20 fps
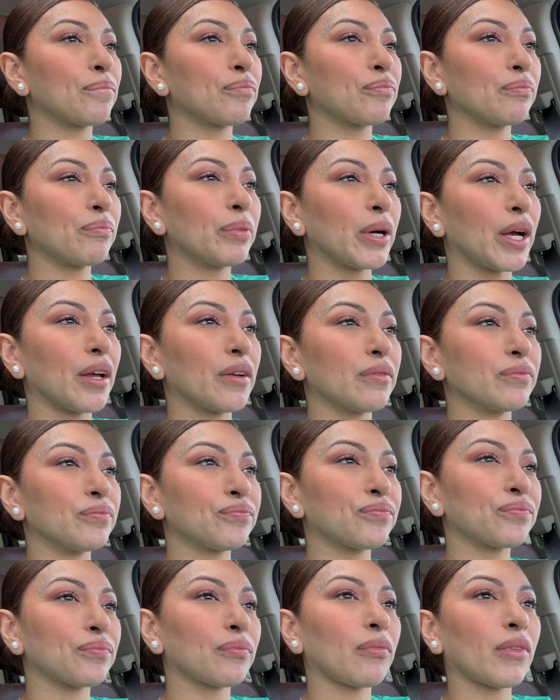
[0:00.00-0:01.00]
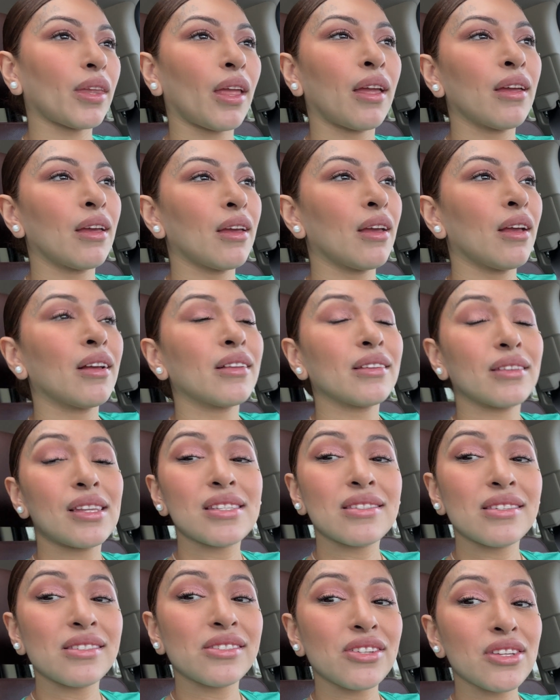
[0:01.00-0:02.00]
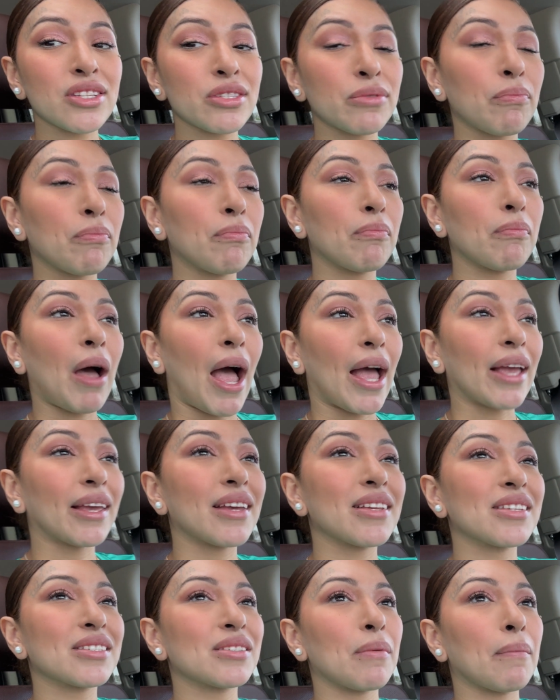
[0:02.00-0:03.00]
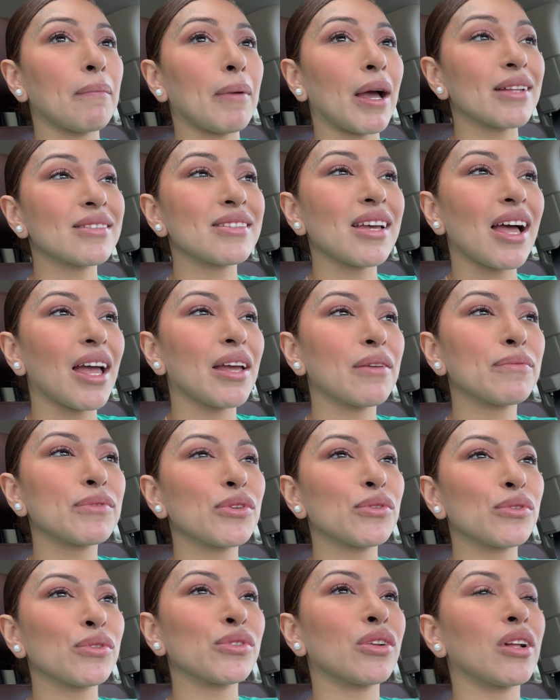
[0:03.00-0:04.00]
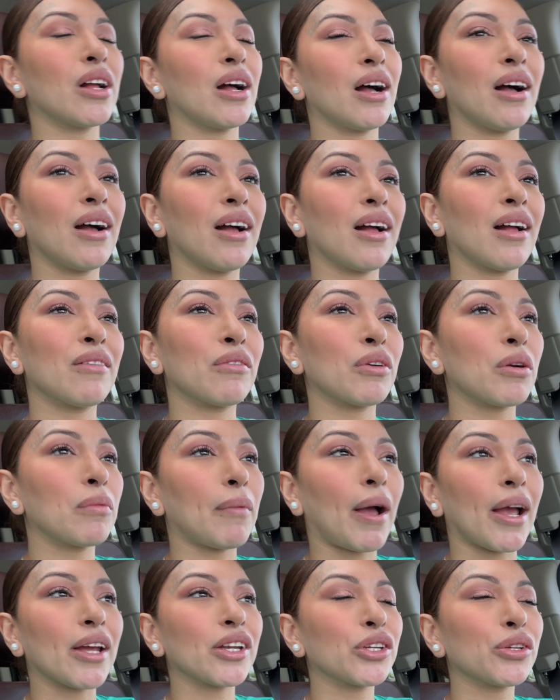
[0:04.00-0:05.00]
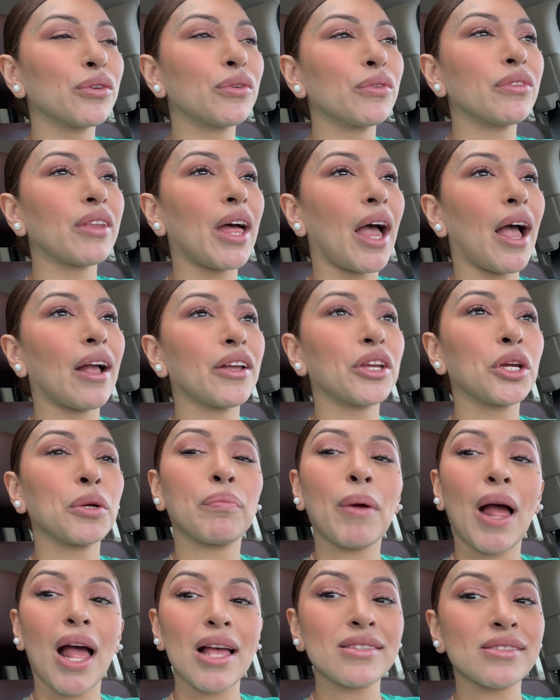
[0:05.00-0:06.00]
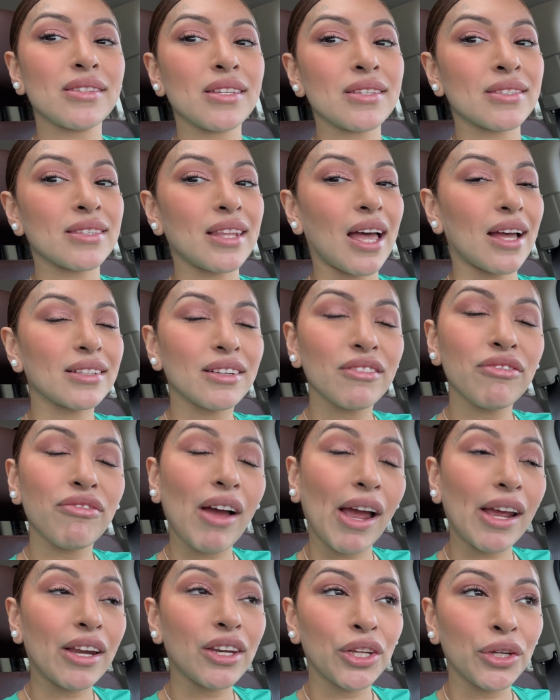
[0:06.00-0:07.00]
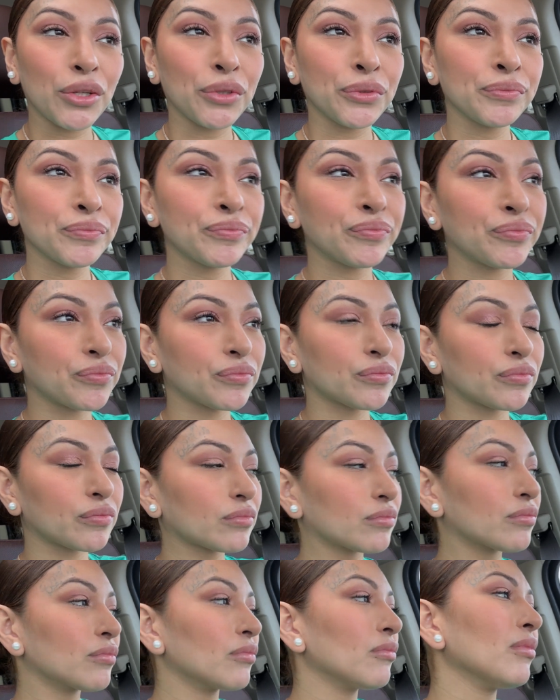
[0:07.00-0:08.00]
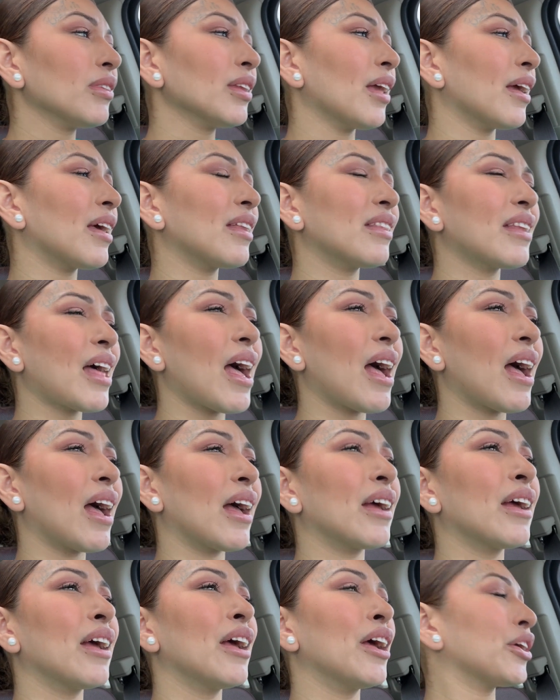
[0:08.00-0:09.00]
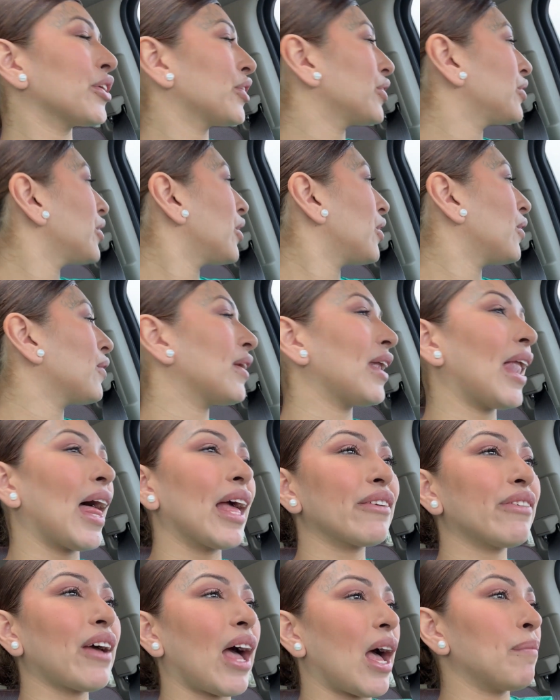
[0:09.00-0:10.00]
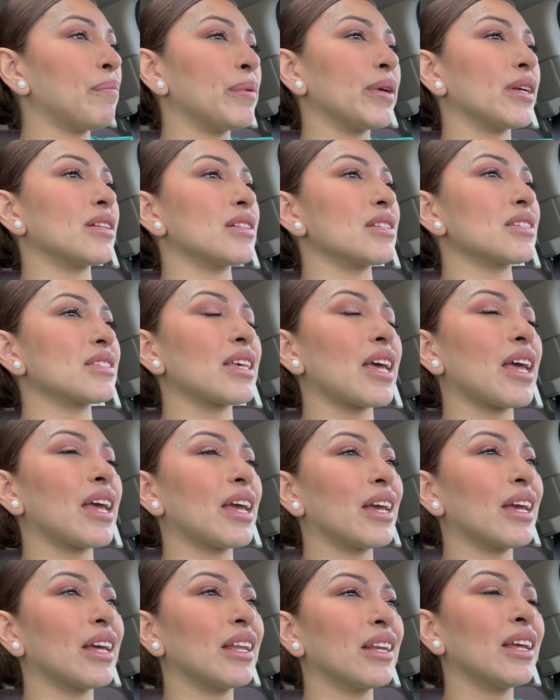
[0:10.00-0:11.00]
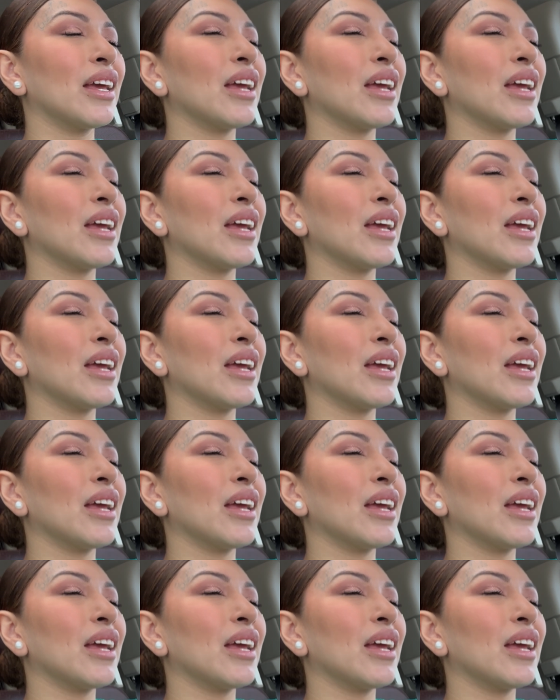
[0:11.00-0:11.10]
But this is just, I guess, my time to remind you that your past does not define you, and that, you know, life happens, and